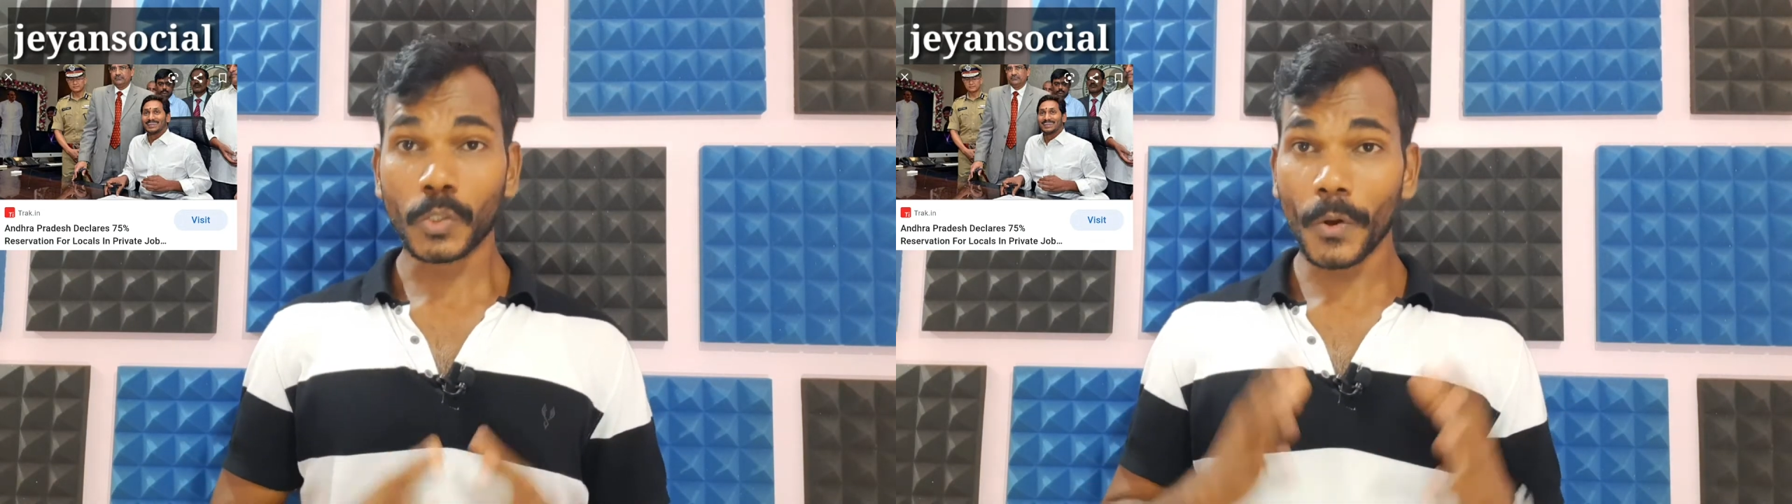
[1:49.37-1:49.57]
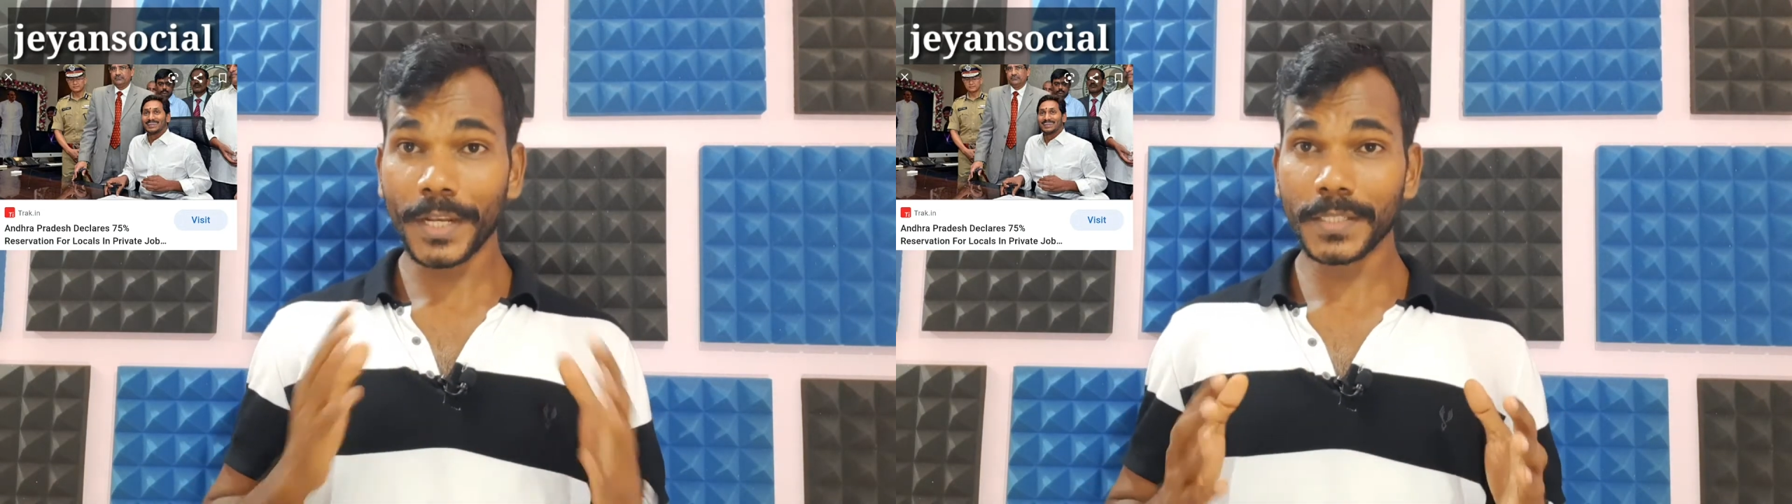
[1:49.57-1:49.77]

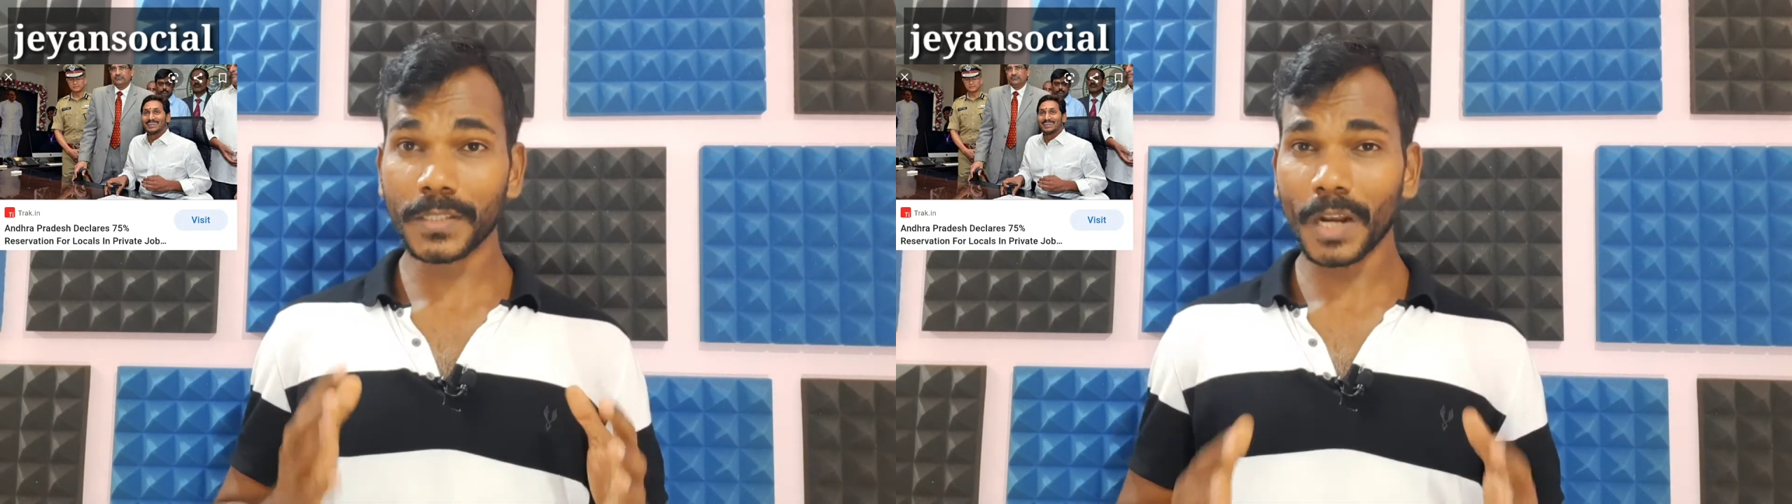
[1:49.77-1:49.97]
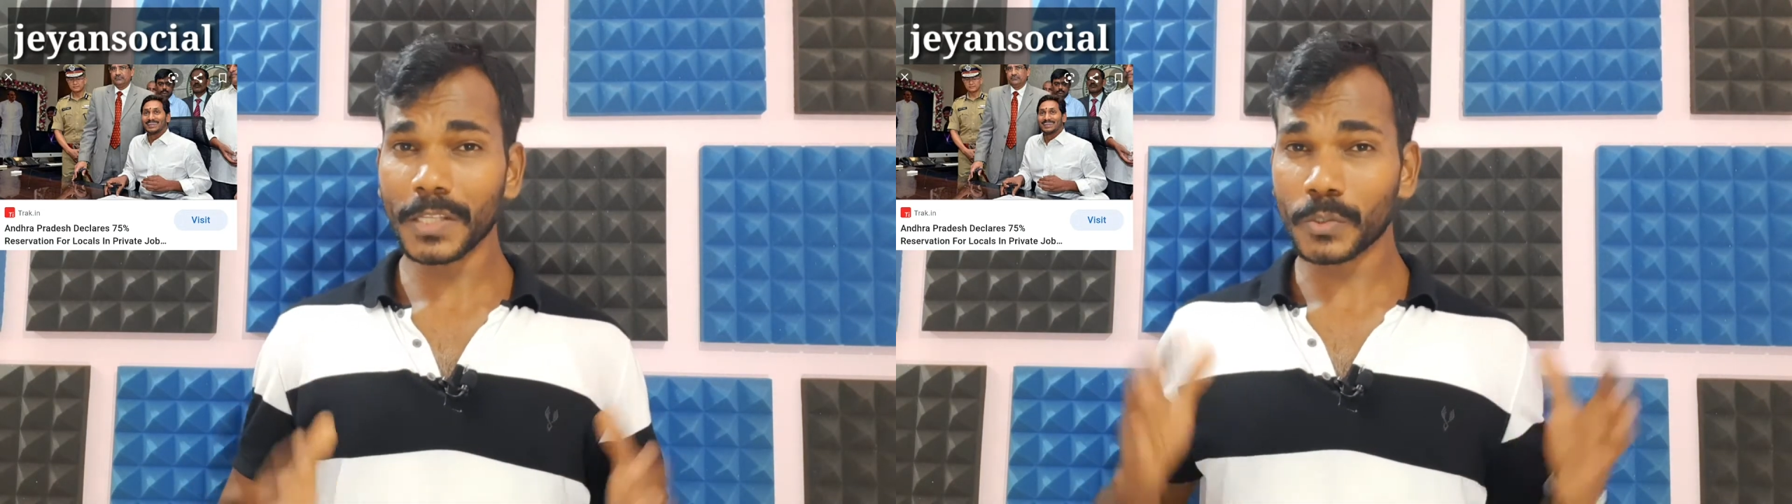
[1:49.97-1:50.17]
So it is
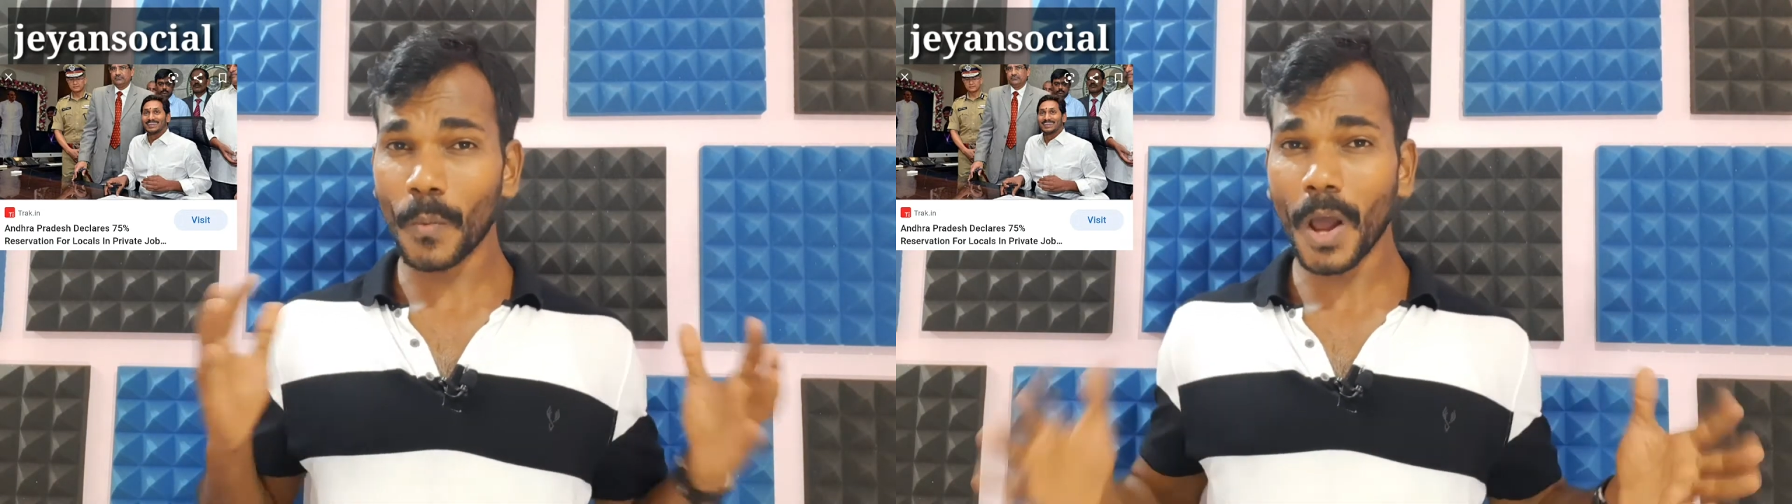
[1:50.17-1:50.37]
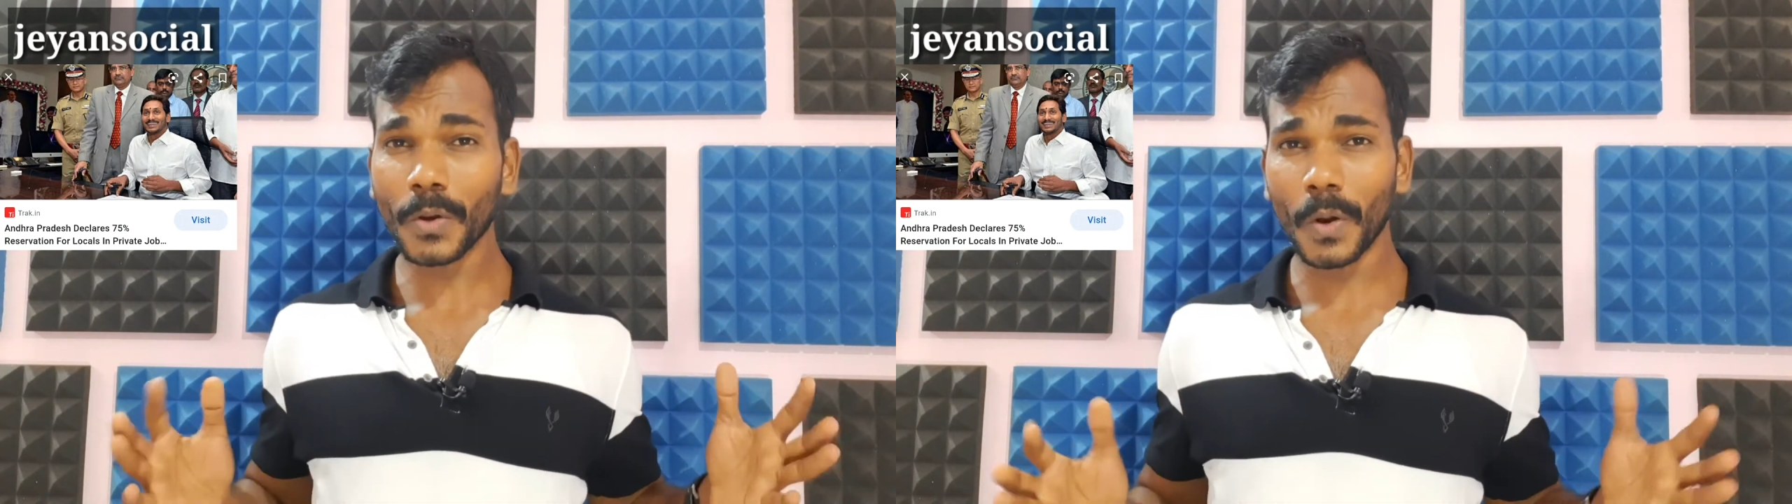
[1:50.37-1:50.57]
not a
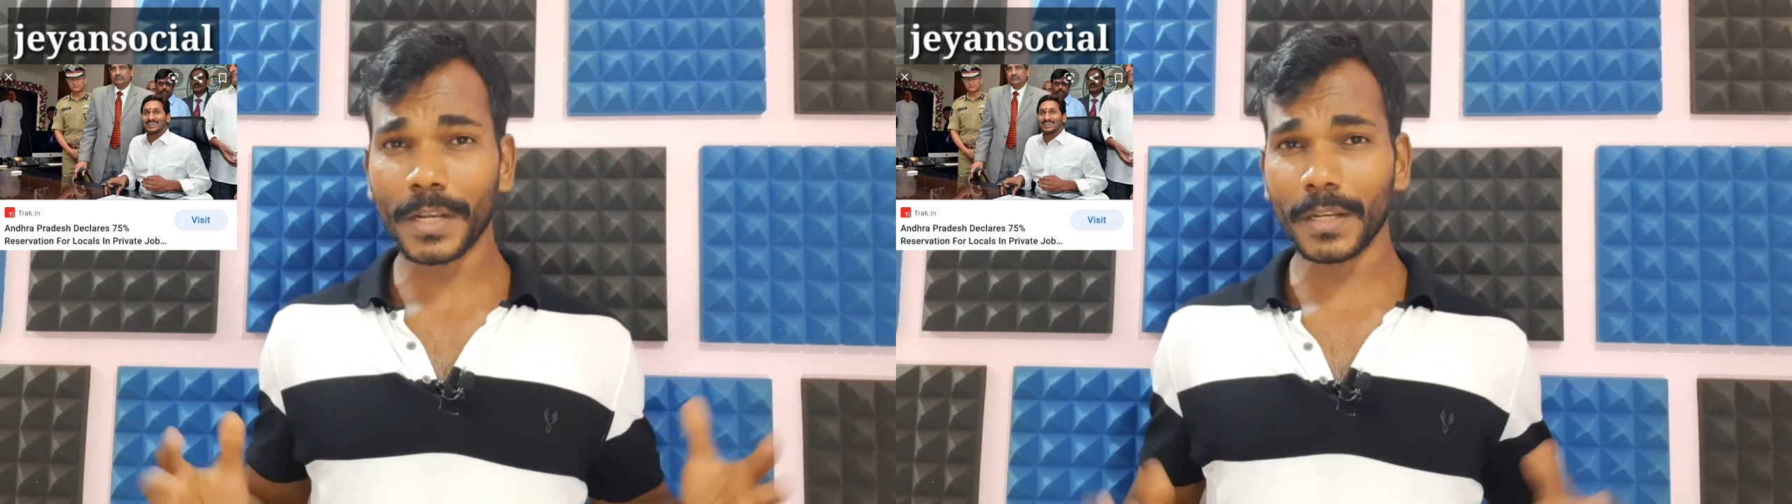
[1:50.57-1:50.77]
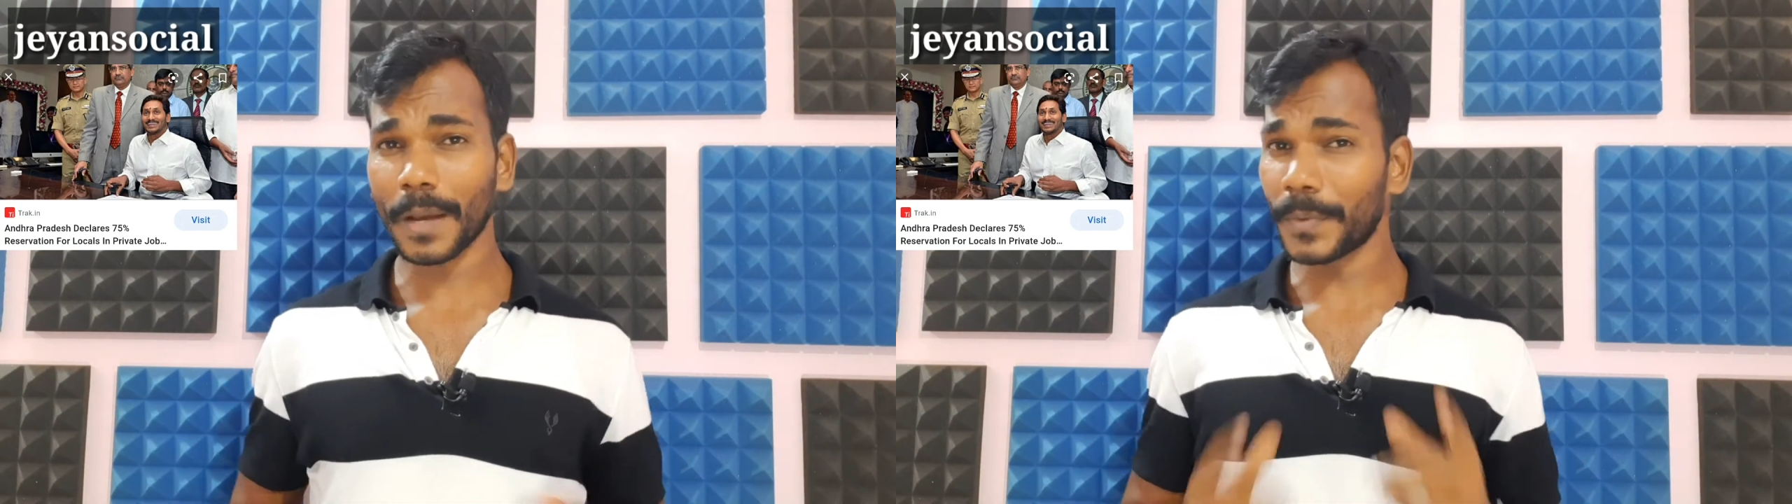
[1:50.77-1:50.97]
small quantity